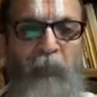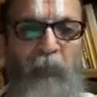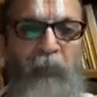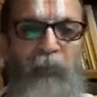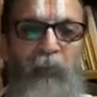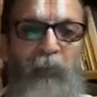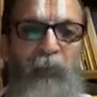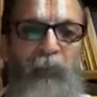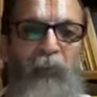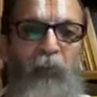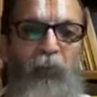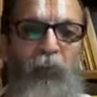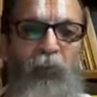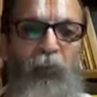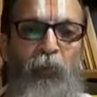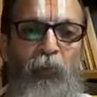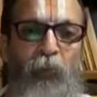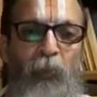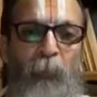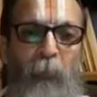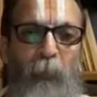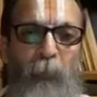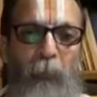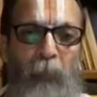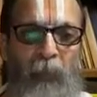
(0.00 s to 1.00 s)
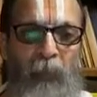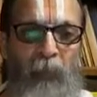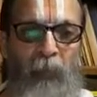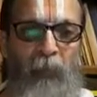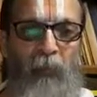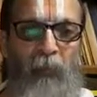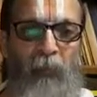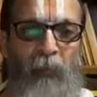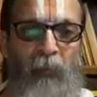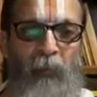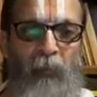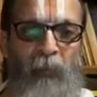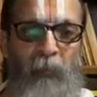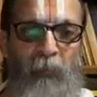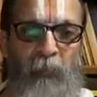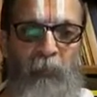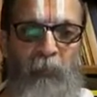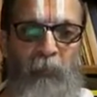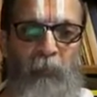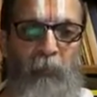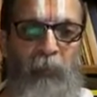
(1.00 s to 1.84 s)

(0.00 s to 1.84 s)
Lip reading: he has understood many concepts